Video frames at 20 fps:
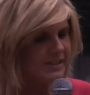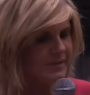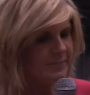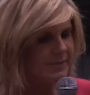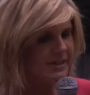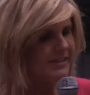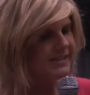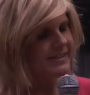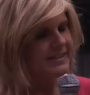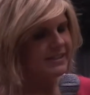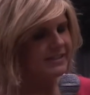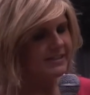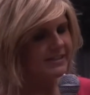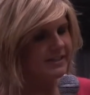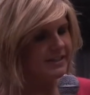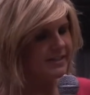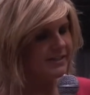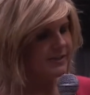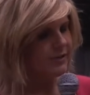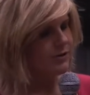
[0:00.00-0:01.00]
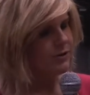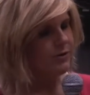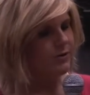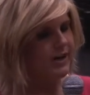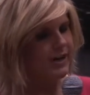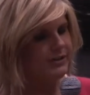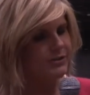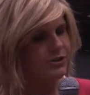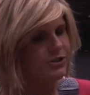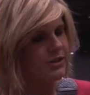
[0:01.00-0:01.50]
species is a
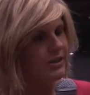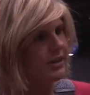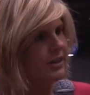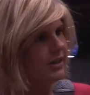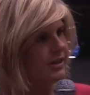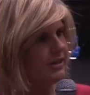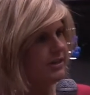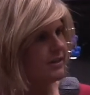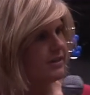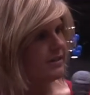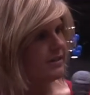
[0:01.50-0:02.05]
tarantula?